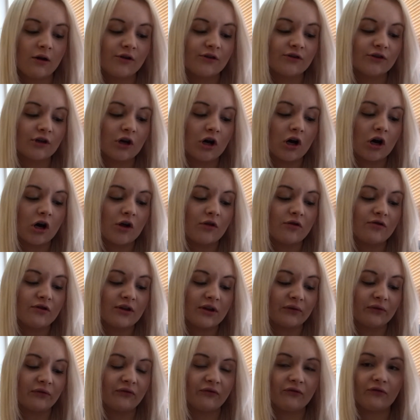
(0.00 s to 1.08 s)
So
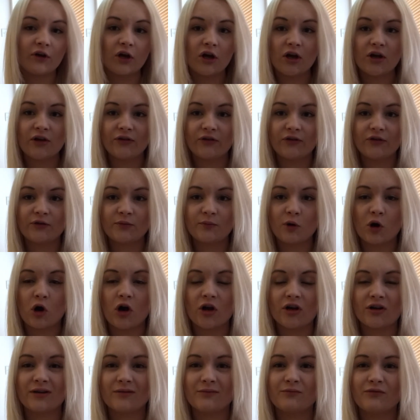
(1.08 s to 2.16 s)
this first
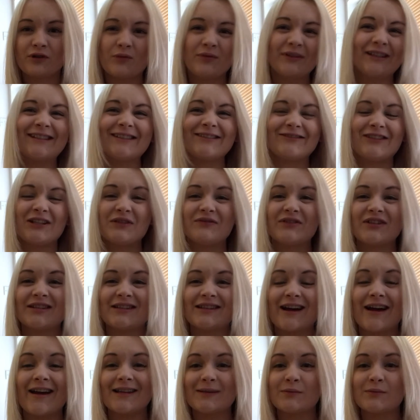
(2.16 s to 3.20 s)
point probably isn't relevant to that,